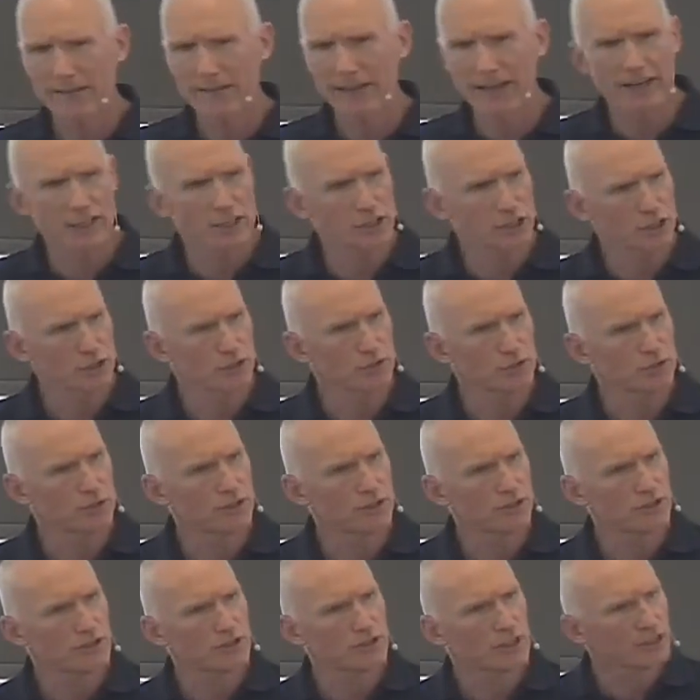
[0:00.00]
that that
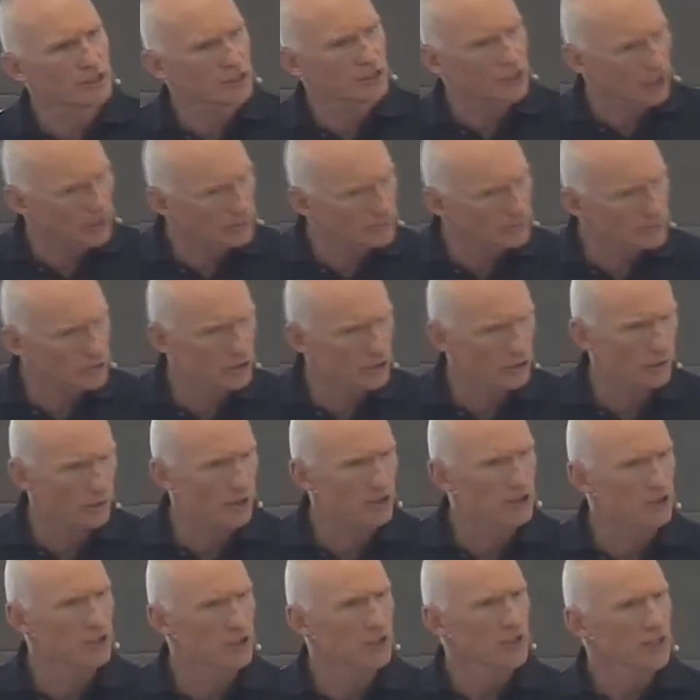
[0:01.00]
assurance can come
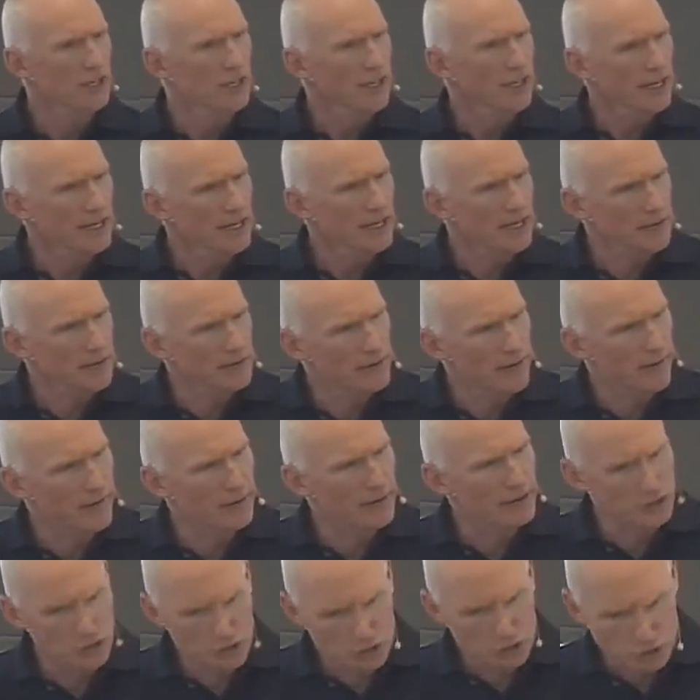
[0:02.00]
to us in a
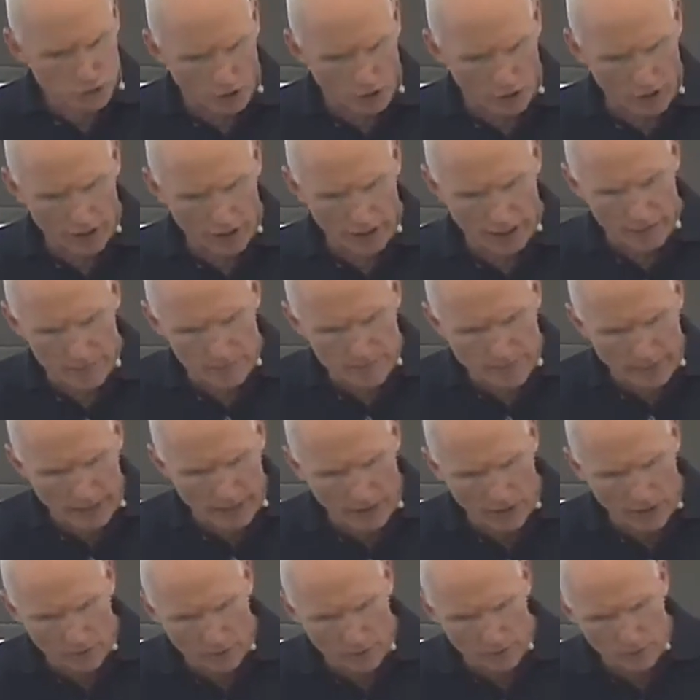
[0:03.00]
very strong and
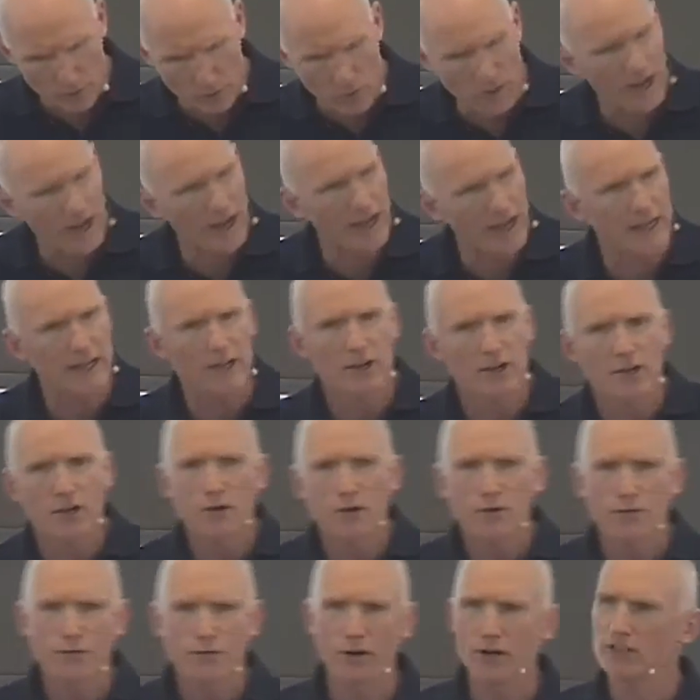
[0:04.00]
powerful way.
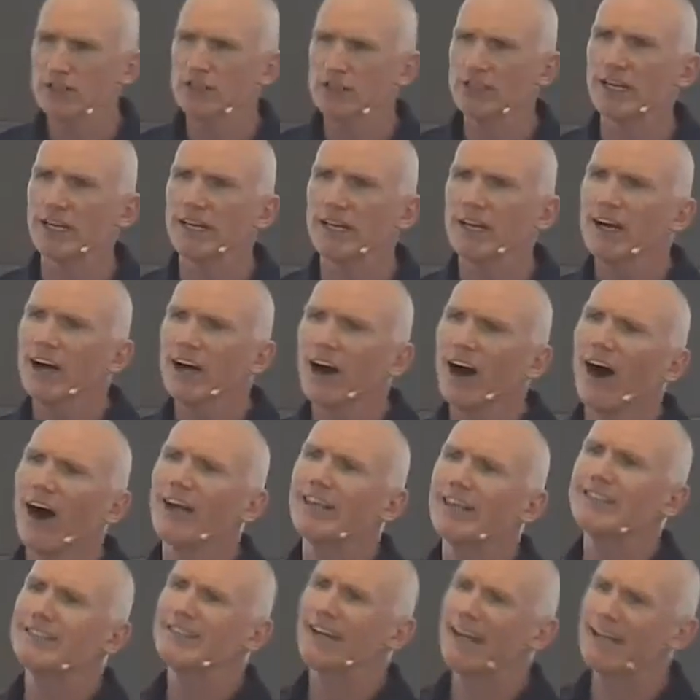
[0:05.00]
Firstly,
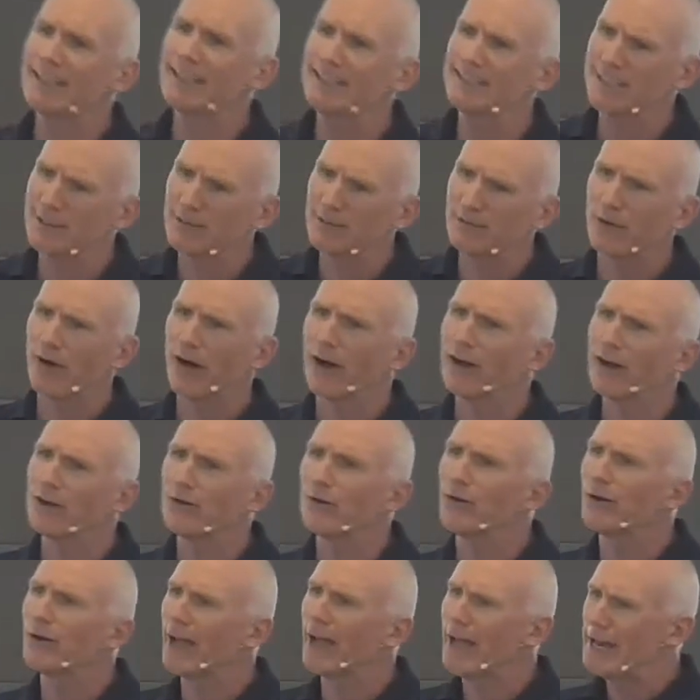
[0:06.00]
identify
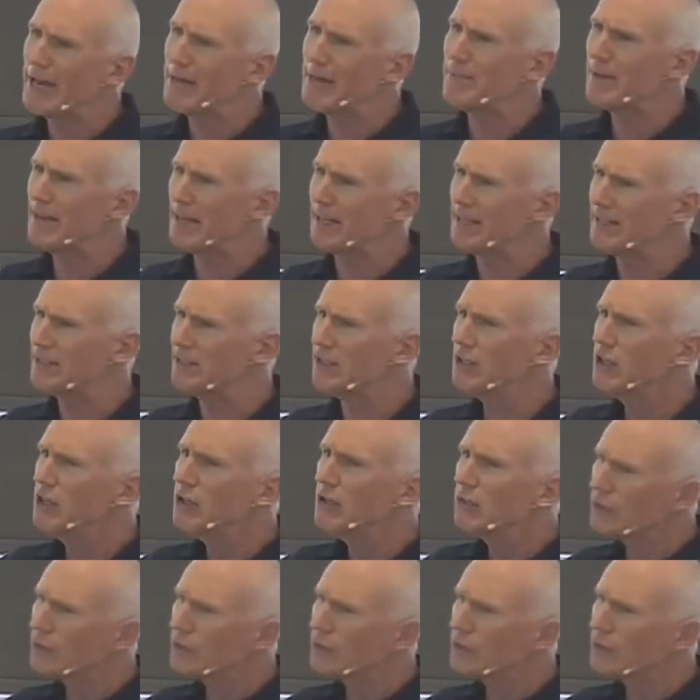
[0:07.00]
your enemies,